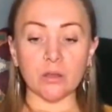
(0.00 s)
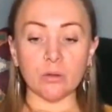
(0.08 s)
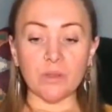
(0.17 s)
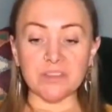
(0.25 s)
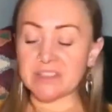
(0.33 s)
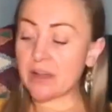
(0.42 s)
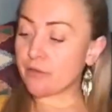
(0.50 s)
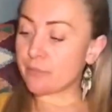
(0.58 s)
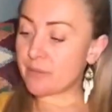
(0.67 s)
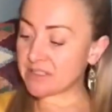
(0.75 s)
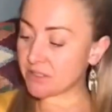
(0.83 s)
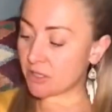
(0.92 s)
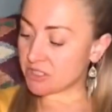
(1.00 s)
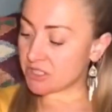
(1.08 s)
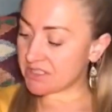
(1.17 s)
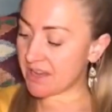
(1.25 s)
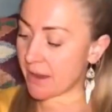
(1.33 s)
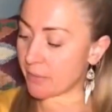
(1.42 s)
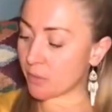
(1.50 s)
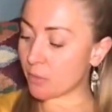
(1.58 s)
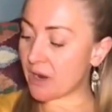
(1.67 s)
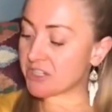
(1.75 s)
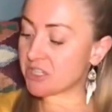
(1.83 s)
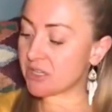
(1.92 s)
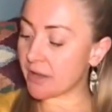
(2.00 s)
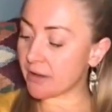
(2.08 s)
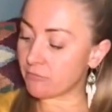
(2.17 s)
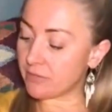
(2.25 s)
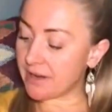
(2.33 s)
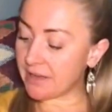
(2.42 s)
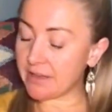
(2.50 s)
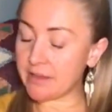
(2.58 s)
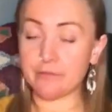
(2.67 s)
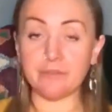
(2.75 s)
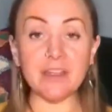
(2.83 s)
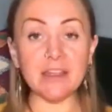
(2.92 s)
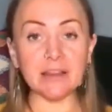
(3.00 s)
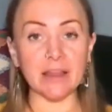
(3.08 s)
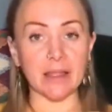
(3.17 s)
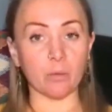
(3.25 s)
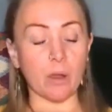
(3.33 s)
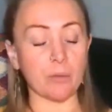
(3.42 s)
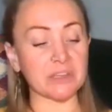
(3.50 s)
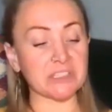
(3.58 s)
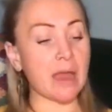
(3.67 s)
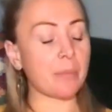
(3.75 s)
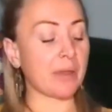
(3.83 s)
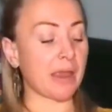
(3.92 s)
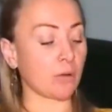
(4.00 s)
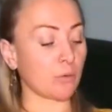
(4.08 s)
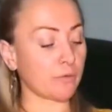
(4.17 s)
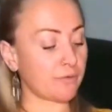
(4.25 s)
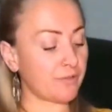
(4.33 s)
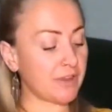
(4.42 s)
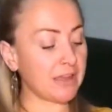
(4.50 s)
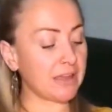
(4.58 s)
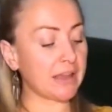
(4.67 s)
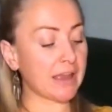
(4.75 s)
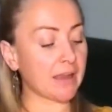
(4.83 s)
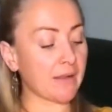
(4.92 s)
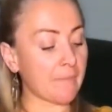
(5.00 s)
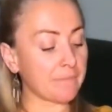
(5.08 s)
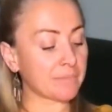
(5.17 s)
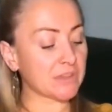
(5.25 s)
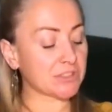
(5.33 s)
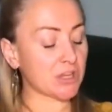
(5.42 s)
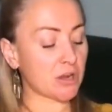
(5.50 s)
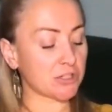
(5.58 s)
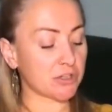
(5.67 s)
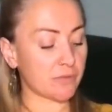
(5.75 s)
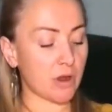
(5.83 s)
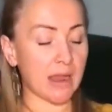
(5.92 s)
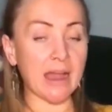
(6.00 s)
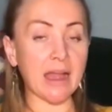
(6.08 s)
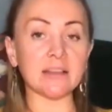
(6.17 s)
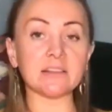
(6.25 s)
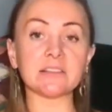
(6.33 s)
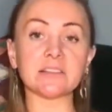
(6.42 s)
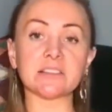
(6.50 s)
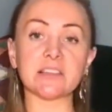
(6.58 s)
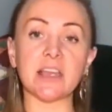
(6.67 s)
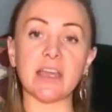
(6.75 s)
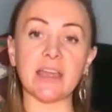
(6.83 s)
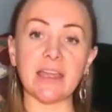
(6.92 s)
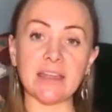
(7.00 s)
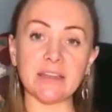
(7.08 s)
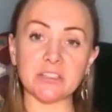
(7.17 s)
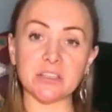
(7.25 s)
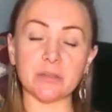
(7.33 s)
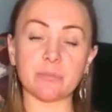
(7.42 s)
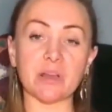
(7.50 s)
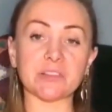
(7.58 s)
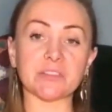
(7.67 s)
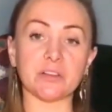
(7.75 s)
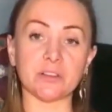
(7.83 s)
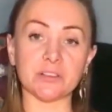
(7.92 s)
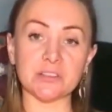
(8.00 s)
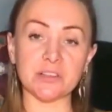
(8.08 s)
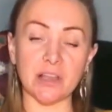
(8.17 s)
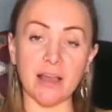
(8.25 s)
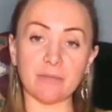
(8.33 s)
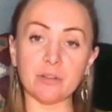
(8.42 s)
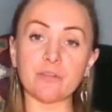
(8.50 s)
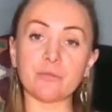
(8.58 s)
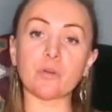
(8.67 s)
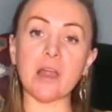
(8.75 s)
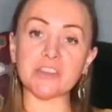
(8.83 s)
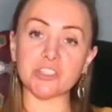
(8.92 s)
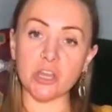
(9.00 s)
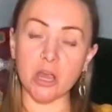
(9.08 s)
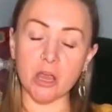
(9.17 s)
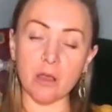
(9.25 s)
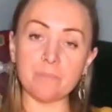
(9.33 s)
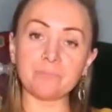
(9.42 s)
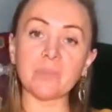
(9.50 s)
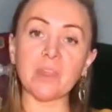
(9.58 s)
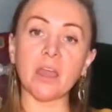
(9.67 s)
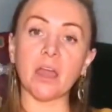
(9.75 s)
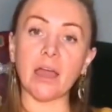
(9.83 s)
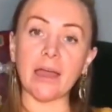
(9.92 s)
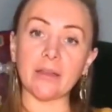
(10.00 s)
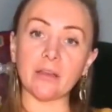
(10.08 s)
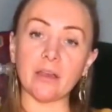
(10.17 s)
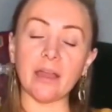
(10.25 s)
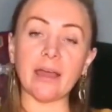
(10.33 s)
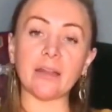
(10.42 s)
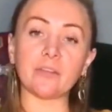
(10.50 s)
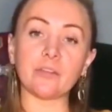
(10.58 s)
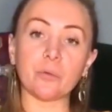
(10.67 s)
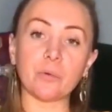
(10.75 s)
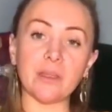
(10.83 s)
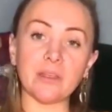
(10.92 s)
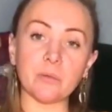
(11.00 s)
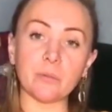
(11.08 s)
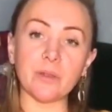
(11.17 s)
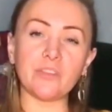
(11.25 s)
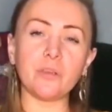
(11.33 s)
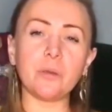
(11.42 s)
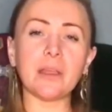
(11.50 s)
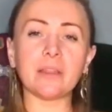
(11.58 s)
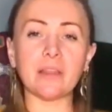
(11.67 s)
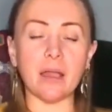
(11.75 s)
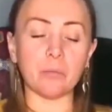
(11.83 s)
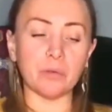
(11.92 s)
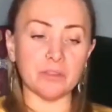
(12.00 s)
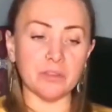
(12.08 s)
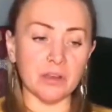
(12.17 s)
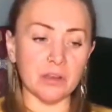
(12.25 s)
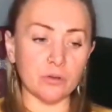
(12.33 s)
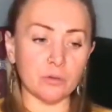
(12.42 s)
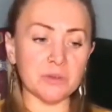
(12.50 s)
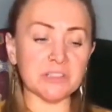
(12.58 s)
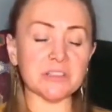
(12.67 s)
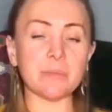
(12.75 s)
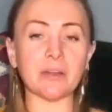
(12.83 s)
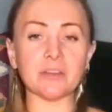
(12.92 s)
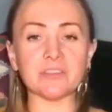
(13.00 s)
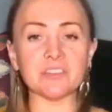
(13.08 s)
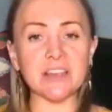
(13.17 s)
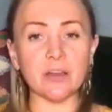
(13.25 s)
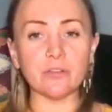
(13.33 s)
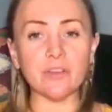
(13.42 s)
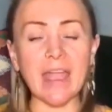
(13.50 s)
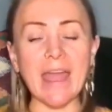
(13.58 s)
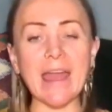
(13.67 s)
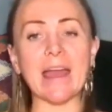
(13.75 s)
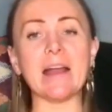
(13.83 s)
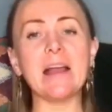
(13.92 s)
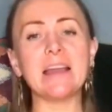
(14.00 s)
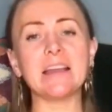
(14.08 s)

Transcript: With self-massage is saying that we're actually like really feeling where we're tapping, or feeling the touch of our hands into the muscles, the level of pressure, and that we're doing that with an enormous amount of self-care.